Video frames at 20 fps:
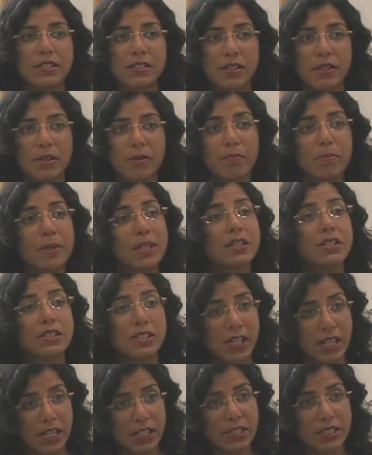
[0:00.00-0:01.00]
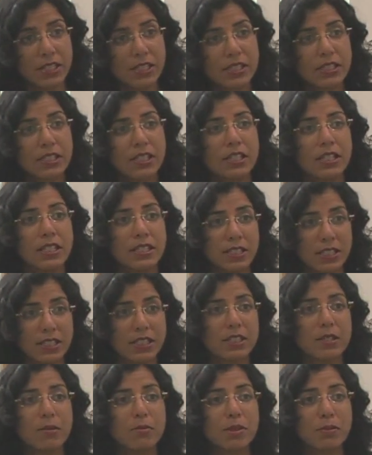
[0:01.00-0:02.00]
So big changes in a
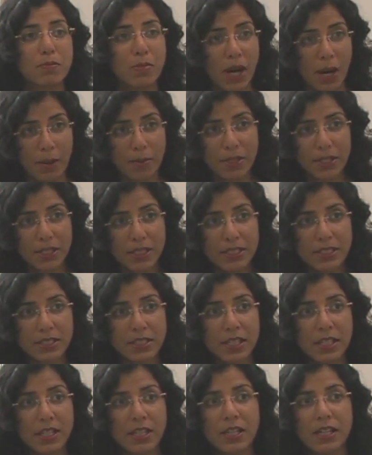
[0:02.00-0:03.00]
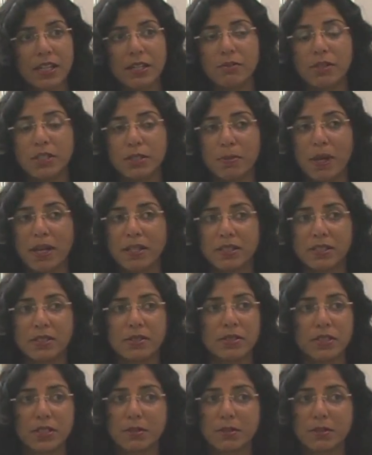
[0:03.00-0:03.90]
system's properties in response to a